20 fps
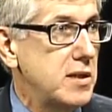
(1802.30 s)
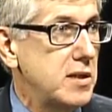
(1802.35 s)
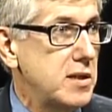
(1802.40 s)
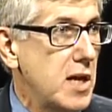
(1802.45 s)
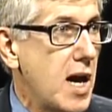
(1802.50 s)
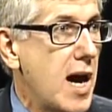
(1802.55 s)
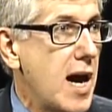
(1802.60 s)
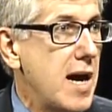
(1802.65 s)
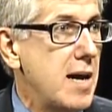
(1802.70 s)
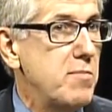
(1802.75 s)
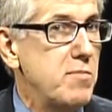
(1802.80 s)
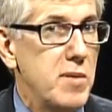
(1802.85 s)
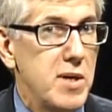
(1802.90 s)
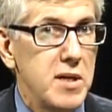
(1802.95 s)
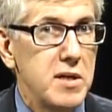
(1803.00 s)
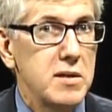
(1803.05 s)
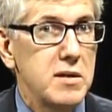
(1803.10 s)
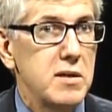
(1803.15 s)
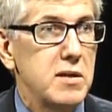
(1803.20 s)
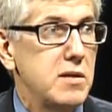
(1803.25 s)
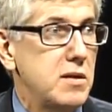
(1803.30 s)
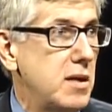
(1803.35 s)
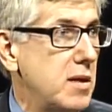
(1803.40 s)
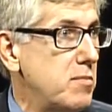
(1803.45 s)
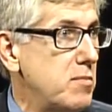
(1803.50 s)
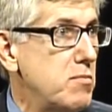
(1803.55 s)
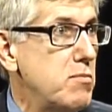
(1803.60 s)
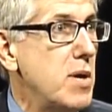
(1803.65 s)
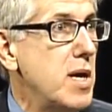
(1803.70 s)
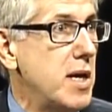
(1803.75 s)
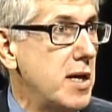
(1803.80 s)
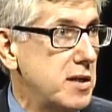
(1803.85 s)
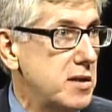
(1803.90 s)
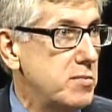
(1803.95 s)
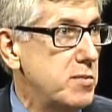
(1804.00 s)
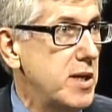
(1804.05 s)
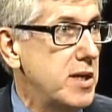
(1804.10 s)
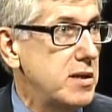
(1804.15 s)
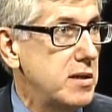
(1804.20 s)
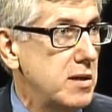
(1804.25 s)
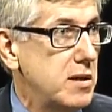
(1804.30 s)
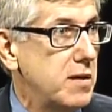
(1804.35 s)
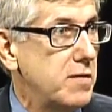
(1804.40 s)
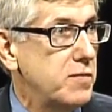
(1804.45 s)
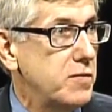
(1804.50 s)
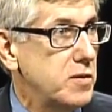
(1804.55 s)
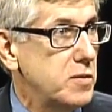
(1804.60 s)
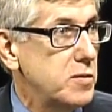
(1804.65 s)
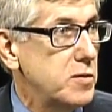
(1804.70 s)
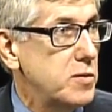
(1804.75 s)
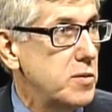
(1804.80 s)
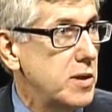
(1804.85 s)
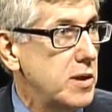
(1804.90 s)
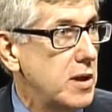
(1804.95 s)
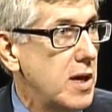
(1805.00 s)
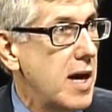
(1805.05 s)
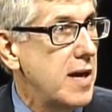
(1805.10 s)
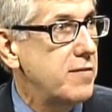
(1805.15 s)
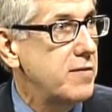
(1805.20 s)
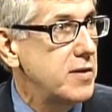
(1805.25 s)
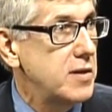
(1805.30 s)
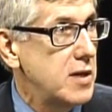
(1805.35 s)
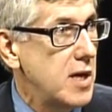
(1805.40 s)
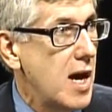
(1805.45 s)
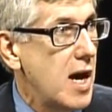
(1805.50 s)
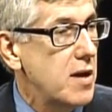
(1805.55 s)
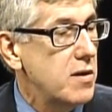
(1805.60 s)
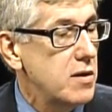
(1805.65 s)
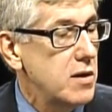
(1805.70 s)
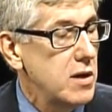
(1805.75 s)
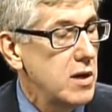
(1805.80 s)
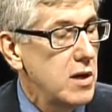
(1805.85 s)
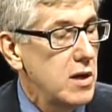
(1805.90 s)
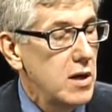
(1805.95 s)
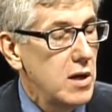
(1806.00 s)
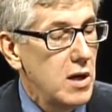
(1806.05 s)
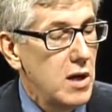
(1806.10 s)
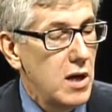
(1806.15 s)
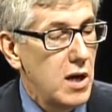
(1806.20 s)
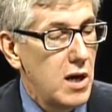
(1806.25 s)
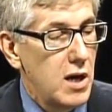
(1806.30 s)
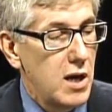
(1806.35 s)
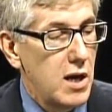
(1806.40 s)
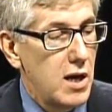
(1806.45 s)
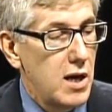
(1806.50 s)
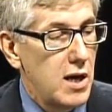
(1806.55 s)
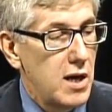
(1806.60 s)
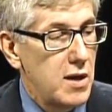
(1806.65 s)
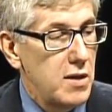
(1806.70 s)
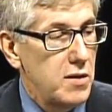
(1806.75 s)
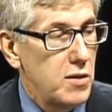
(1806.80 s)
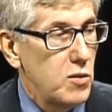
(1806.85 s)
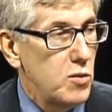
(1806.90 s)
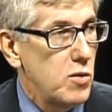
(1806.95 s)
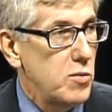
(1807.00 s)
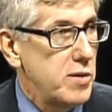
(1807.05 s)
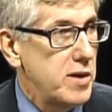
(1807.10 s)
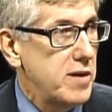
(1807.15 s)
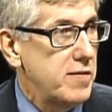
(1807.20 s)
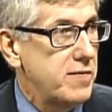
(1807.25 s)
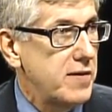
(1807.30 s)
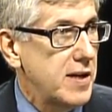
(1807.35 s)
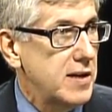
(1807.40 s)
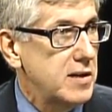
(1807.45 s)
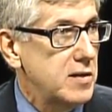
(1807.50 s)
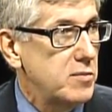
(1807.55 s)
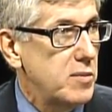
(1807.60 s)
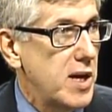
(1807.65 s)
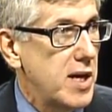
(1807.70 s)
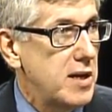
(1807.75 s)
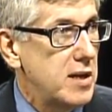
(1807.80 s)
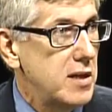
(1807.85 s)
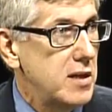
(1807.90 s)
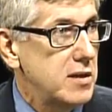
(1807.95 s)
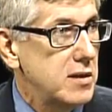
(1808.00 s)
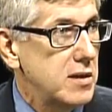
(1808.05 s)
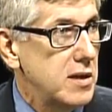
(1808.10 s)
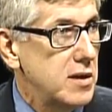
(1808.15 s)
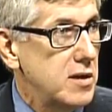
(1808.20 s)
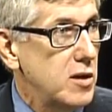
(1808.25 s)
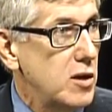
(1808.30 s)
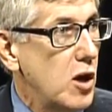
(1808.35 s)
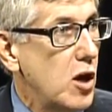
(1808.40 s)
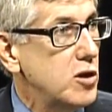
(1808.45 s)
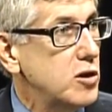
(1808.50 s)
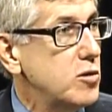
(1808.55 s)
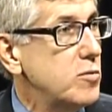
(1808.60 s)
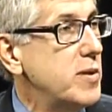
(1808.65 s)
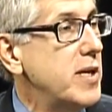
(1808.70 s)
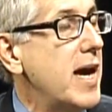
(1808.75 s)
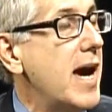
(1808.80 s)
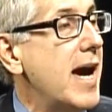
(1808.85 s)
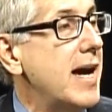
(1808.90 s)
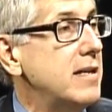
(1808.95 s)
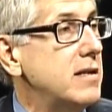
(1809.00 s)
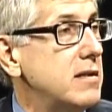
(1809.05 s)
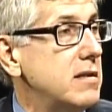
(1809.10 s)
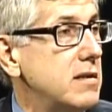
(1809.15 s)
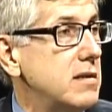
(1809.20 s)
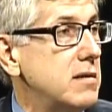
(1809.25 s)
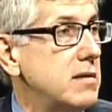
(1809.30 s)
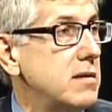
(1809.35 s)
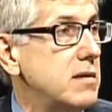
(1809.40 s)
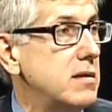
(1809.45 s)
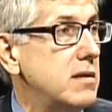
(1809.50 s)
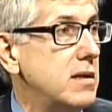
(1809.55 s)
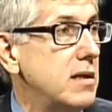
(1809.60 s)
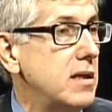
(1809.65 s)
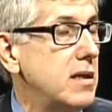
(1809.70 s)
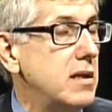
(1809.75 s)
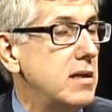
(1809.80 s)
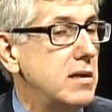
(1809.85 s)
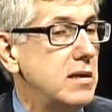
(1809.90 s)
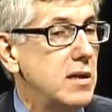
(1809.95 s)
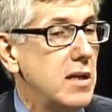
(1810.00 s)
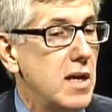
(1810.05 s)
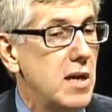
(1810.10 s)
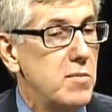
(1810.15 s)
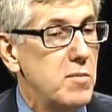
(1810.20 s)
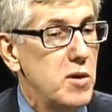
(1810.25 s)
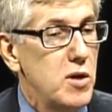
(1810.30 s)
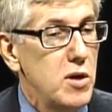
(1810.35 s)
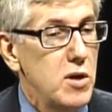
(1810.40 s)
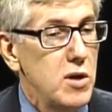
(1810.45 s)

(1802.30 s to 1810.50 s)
time makes the, and minutes makes the difference between life and death uh, that will be affected by this. And there'll also be accidents. And, um,